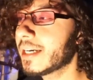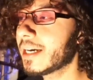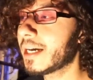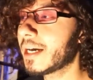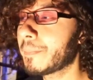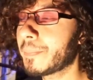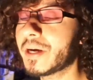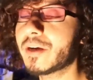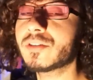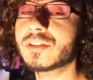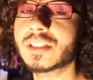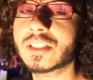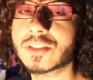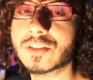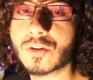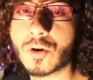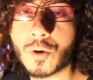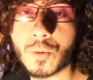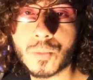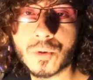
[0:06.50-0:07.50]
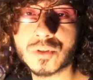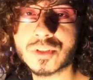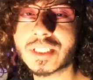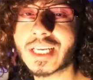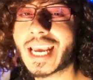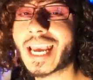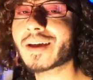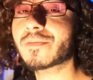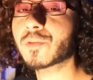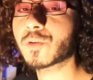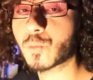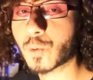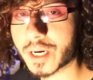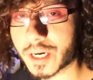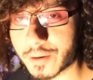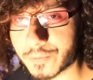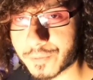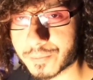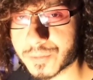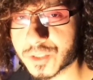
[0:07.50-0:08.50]
appearances almost
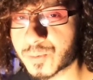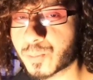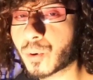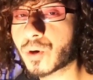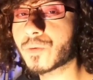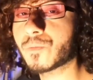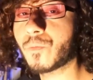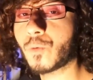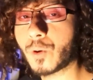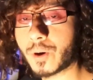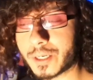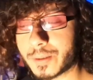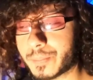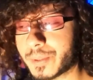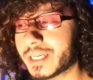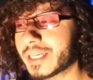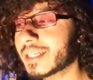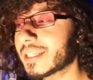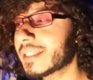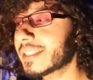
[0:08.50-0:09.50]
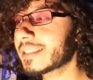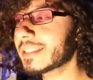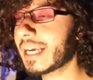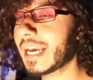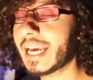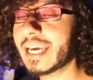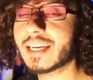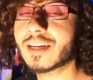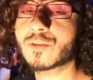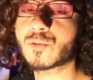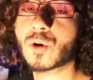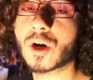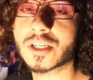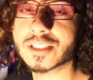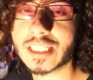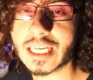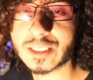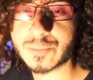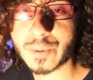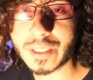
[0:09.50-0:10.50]
everywhere from this point forward because Adin Ross
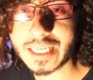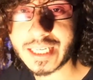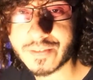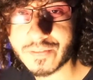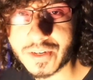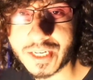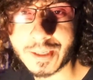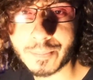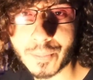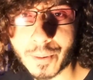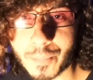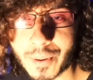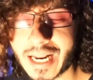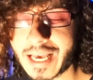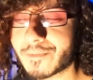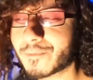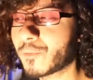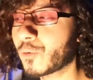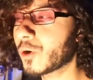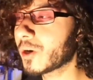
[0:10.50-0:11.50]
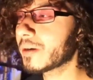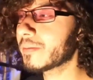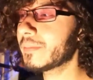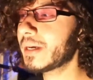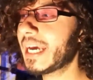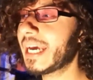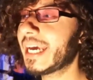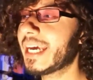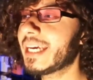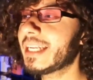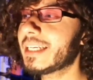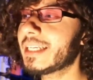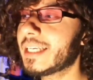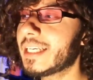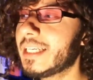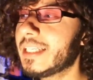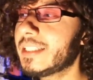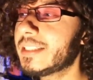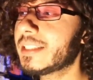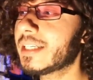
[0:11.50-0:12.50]
has been giving him a platform and
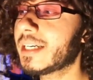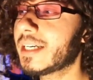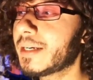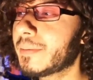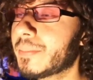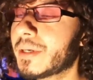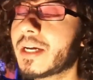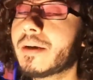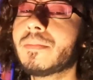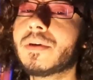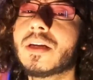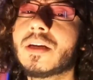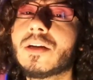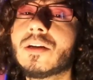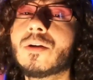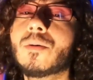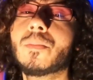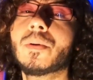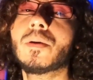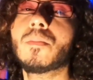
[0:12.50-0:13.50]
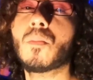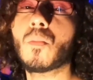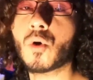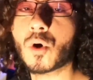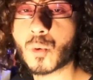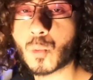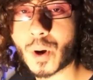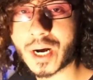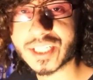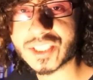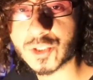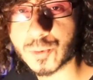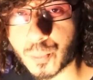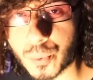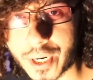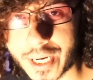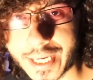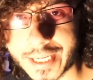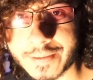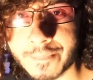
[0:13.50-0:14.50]
he's uh, becoming a little bit more
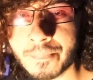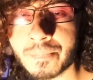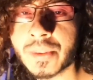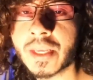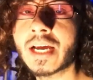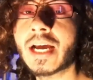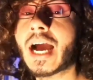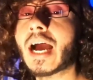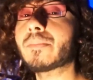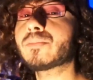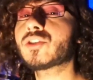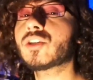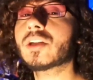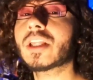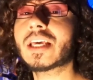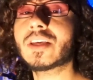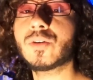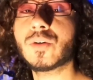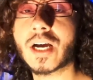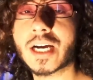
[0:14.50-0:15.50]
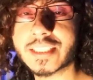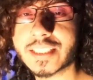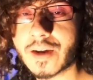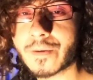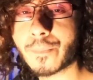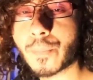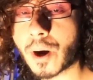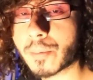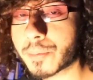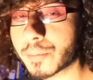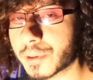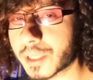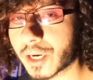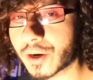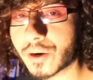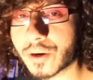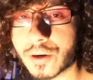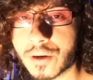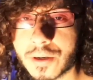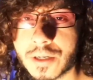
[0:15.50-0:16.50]
widespread. I'm sure that you guys have probably
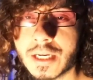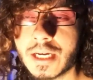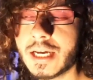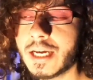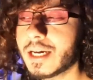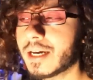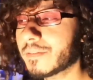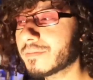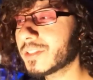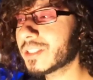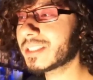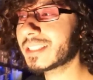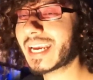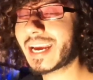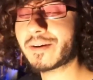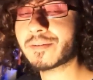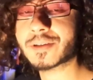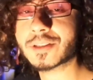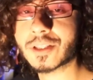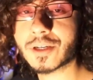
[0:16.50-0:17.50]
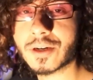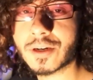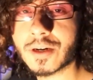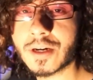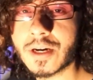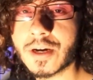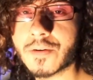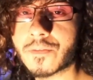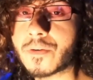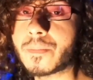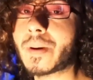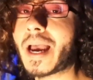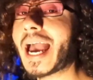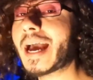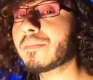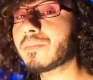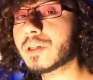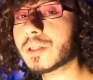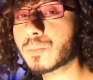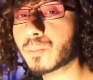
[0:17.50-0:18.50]
heard of this character from
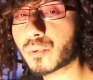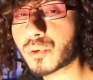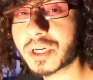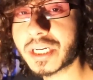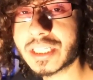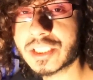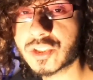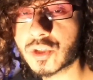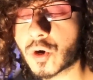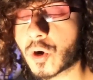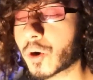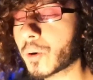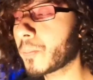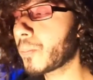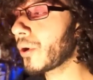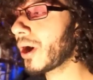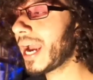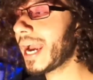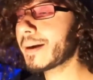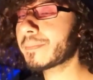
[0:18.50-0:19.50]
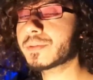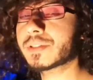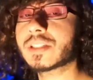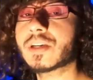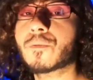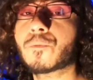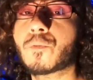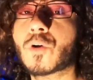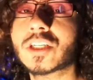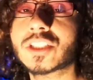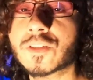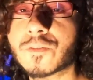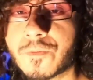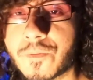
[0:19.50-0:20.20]
Aba and Preach or perhaps Fresh and